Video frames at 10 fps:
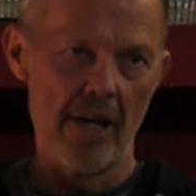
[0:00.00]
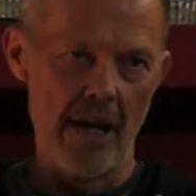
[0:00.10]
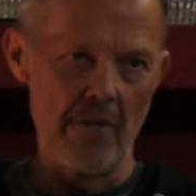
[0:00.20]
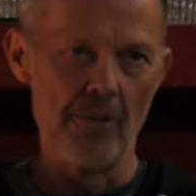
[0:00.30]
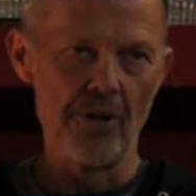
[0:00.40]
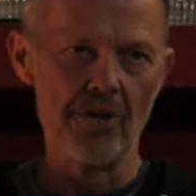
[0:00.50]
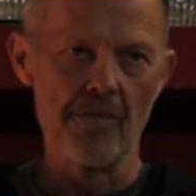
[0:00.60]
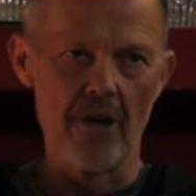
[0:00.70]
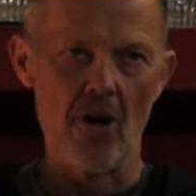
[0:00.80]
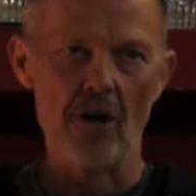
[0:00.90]
And in Buddhism,
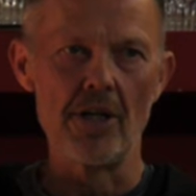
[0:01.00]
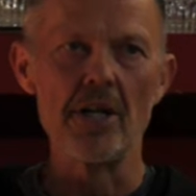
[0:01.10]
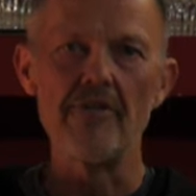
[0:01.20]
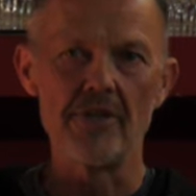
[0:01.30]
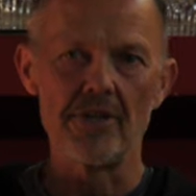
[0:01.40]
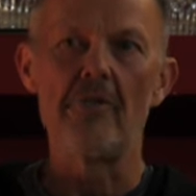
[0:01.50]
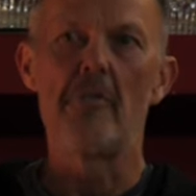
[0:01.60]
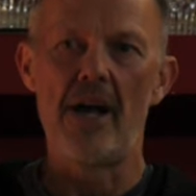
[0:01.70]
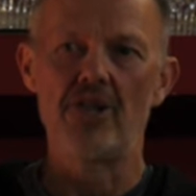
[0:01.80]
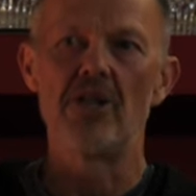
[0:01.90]
the cognitive is the
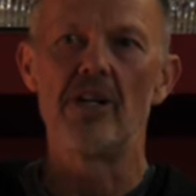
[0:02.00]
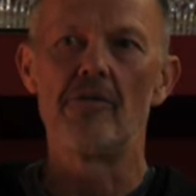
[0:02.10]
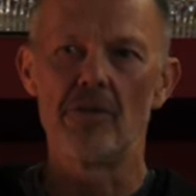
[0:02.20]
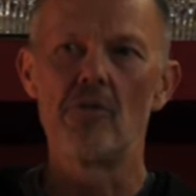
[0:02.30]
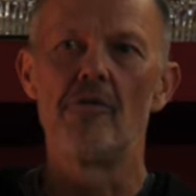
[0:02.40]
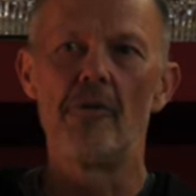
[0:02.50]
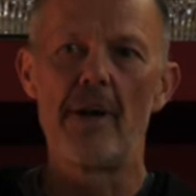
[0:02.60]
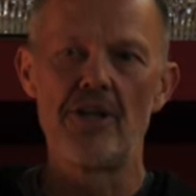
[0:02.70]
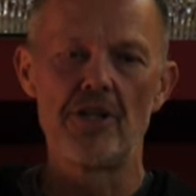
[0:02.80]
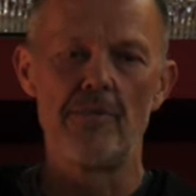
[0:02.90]
vipassana, what's called
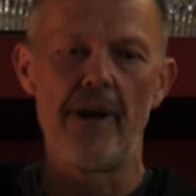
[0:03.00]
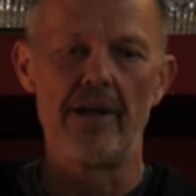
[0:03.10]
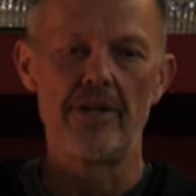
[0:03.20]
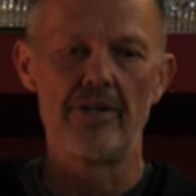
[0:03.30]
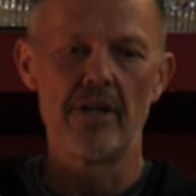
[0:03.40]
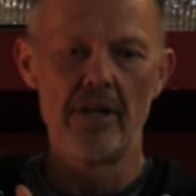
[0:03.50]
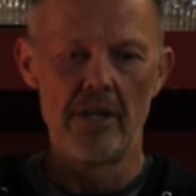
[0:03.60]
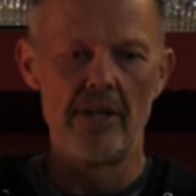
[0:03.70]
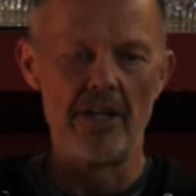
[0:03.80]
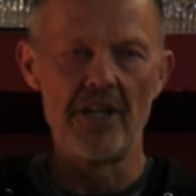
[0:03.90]
vipassana practice,
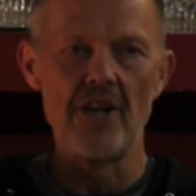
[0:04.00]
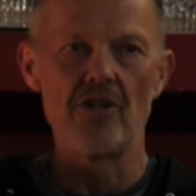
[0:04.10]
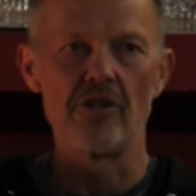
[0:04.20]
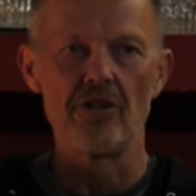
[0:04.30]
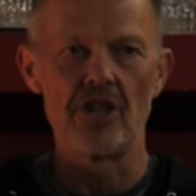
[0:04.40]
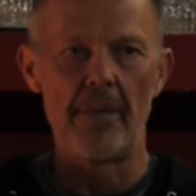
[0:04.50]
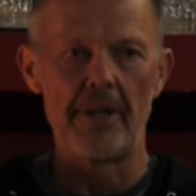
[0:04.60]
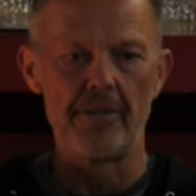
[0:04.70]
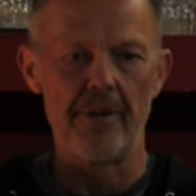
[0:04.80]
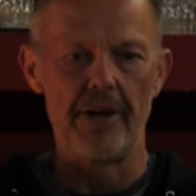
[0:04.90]
and the attentional is
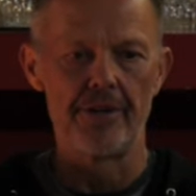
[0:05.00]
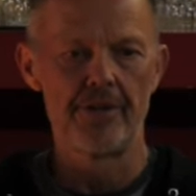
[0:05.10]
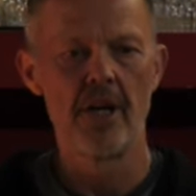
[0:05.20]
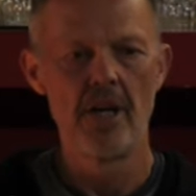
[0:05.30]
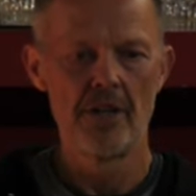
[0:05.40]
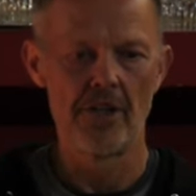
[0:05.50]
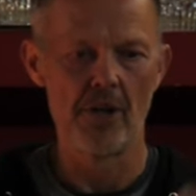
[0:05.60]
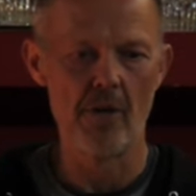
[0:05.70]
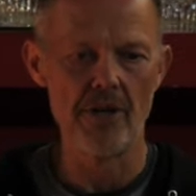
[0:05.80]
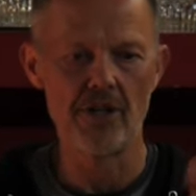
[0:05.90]
shamatha practice. So the
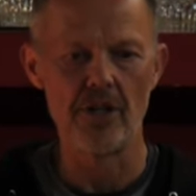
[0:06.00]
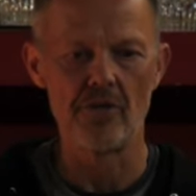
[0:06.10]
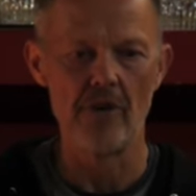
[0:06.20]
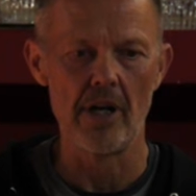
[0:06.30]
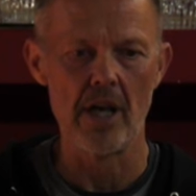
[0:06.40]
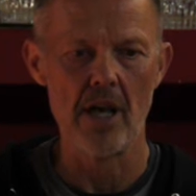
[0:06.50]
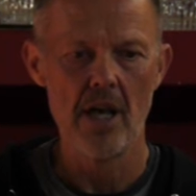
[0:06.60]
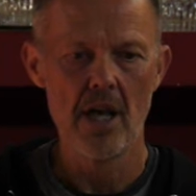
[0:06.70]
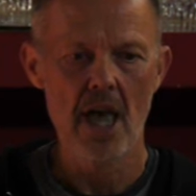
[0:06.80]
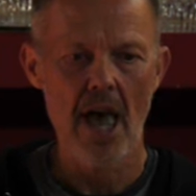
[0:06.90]
question is really
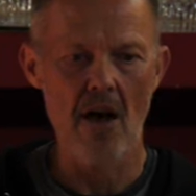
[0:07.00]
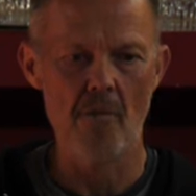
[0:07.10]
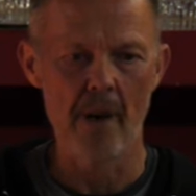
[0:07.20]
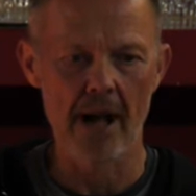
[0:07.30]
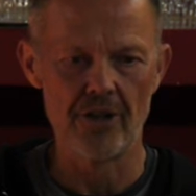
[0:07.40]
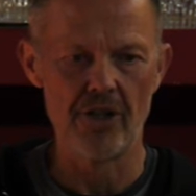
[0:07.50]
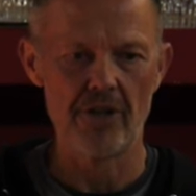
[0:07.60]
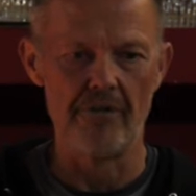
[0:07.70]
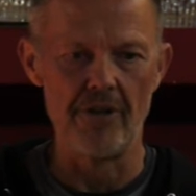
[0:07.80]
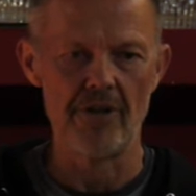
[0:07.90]
how much
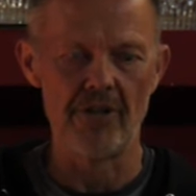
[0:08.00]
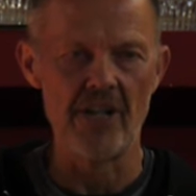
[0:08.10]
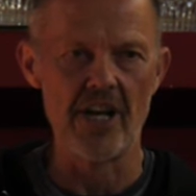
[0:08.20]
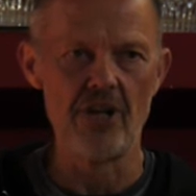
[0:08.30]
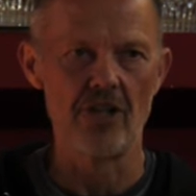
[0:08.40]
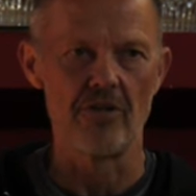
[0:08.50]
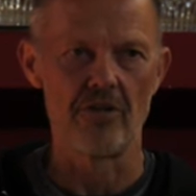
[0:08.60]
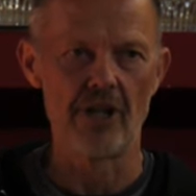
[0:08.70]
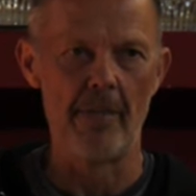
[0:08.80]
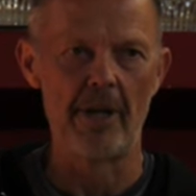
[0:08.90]
of this attention or
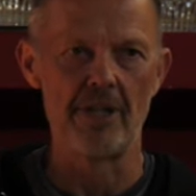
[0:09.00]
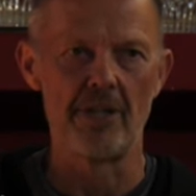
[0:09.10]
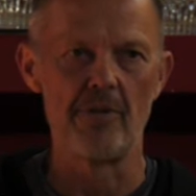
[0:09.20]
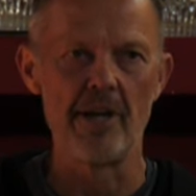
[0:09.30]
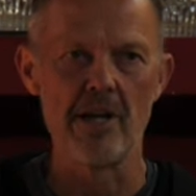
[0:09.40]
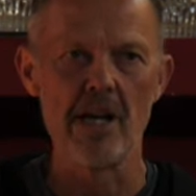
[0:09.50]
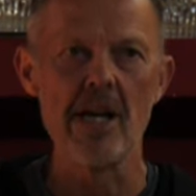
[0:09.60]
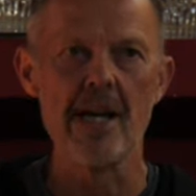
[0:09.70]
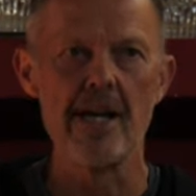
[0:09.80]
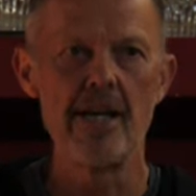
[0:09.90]
shamatha do we
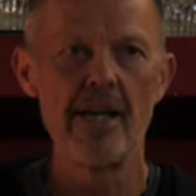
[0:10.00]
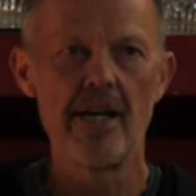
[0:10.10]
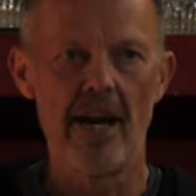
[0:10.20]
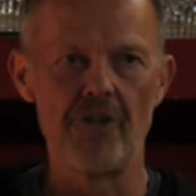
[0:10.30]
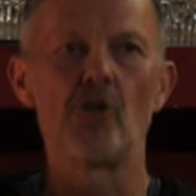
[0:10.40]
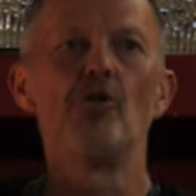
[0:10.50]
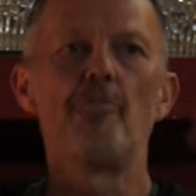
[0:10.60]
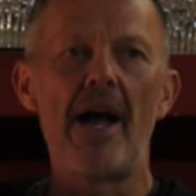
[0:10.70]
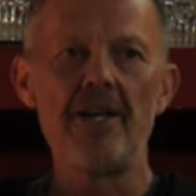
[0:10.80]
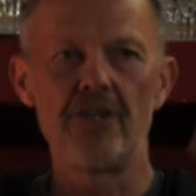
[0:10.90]
need as a good
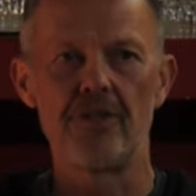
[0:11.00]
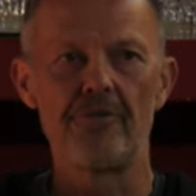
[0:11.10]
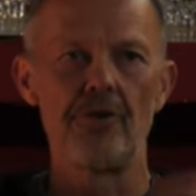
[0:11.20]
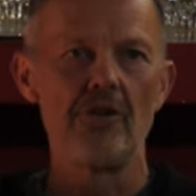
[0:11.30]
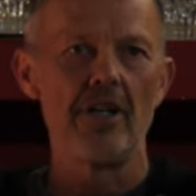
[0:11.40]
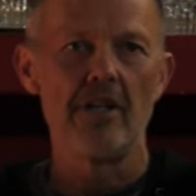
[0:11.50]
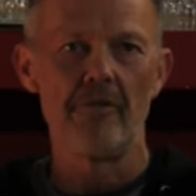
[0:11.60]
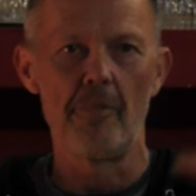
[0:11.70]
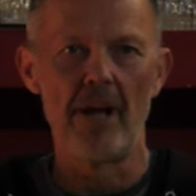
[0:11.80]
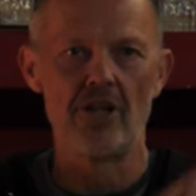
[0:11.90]
basis for doing the
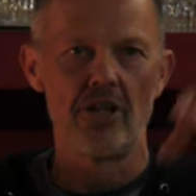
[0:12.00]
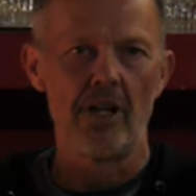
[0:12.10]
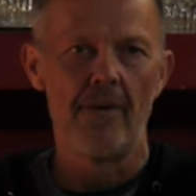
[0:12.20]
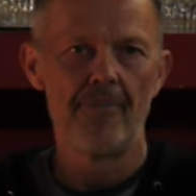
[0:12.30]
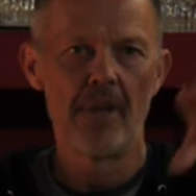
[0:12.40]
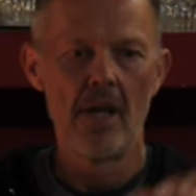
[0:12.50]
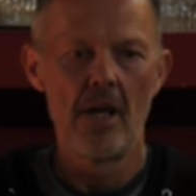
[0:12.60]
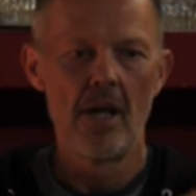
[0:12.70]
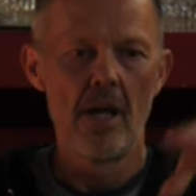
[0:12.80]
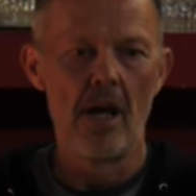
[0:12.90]
vipassana?
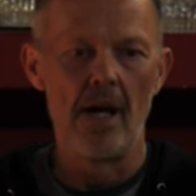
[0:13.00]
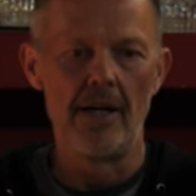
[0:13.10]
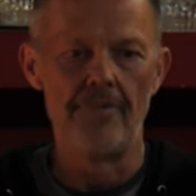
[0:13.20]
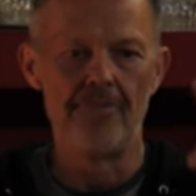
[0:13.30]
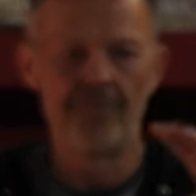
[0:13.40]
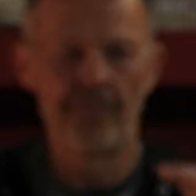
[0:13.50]
Um,